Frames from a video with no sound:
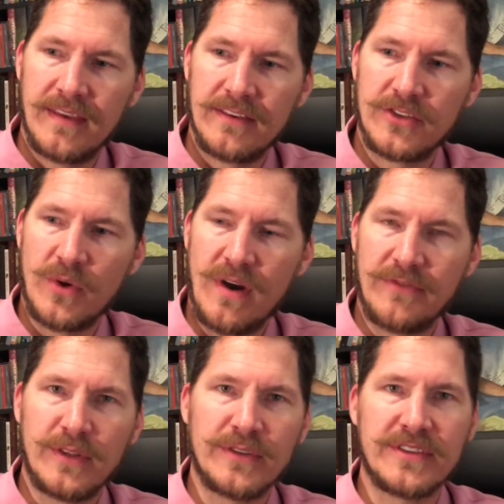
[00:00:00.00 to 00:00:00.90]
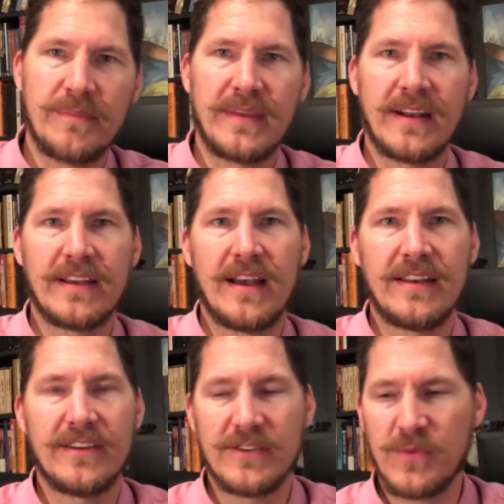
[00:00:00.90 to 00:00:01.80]
Show off a little something I got
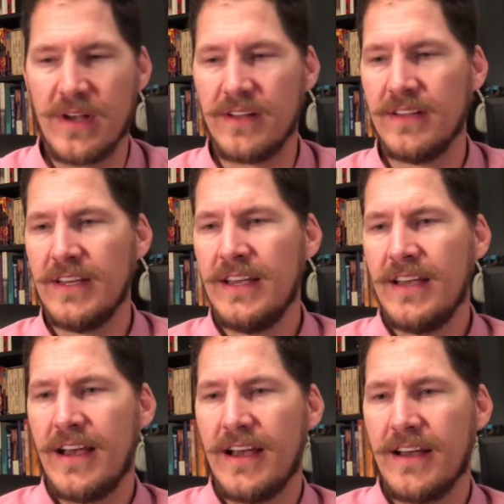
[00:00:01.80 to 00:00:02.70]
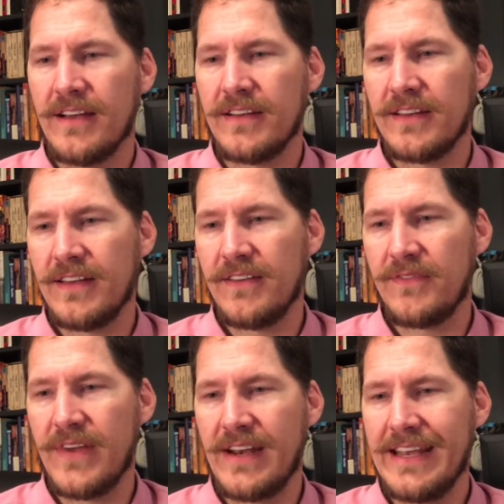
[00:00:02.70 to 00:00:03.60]
here as well.
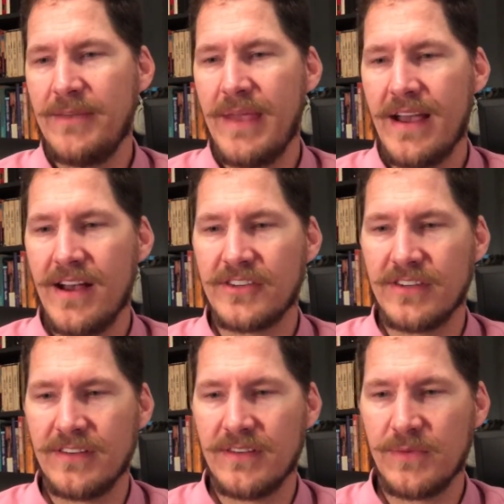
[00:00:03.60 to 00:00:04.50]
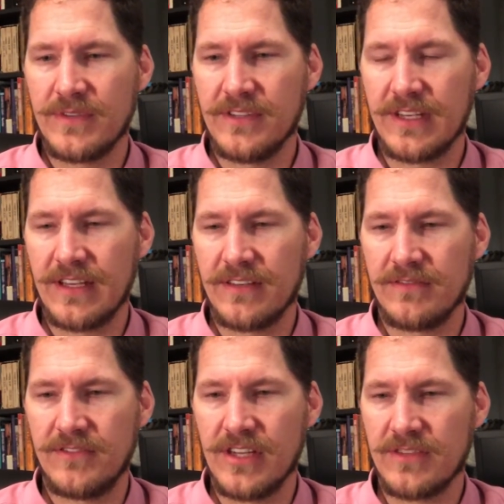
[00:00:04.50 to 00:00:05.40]
Found an eBay auction. Was
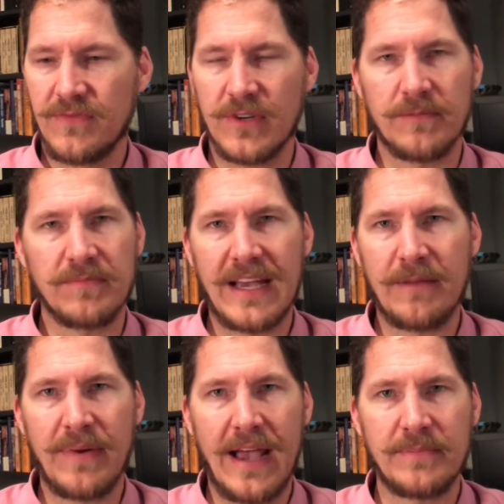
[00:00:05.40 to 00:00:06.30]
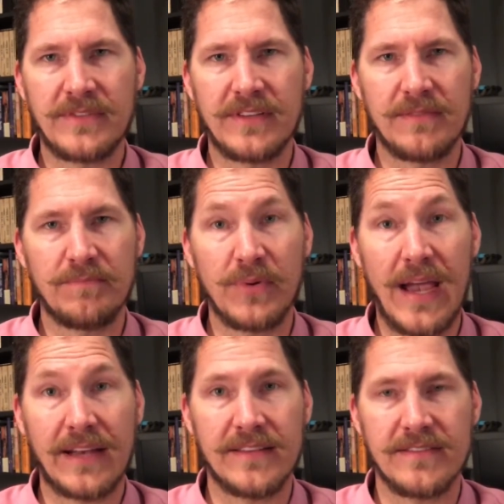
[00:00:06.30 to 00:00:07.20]
looking just for kind of pipes to
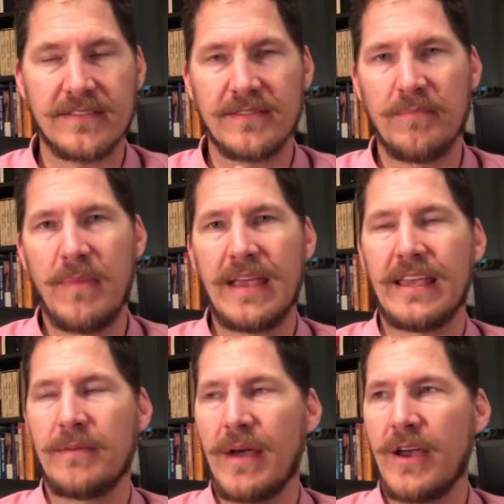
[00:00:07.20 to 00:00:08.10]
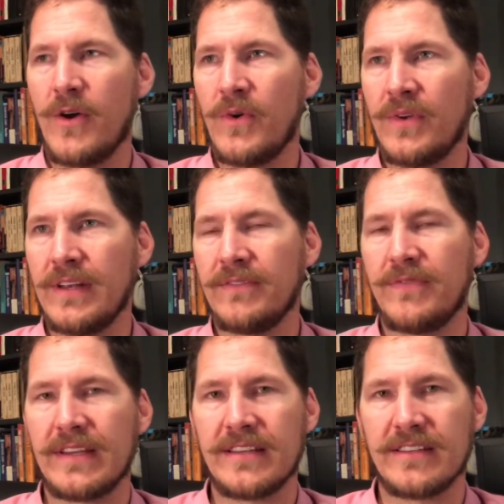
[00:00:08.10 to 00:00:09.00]
practice making my own and
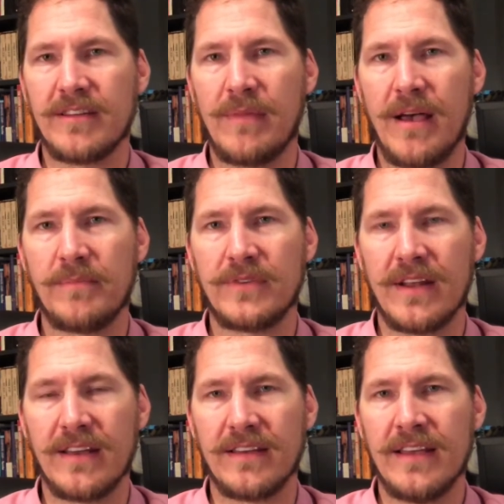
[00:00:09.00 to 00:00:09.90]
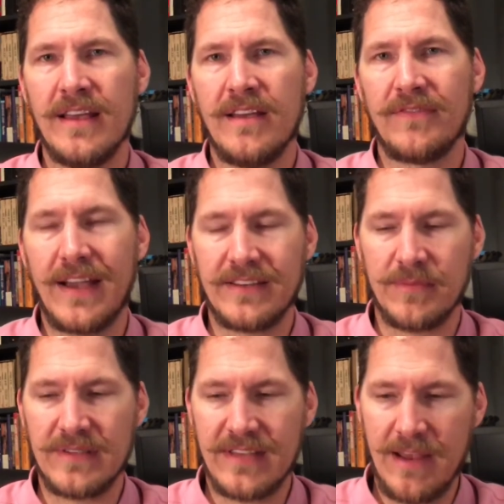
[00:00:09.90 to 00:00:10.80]
fixing some up, trying to find
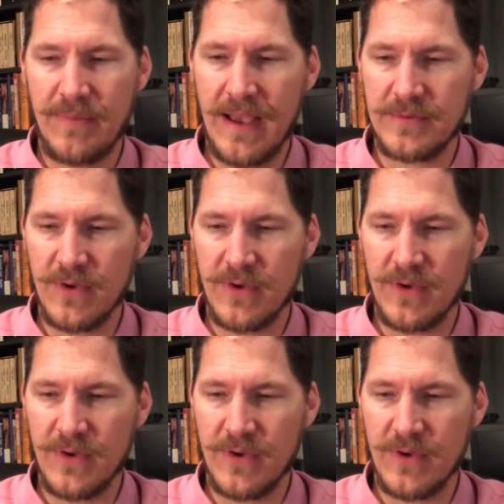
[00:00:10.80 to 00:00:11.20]
some estate pipes.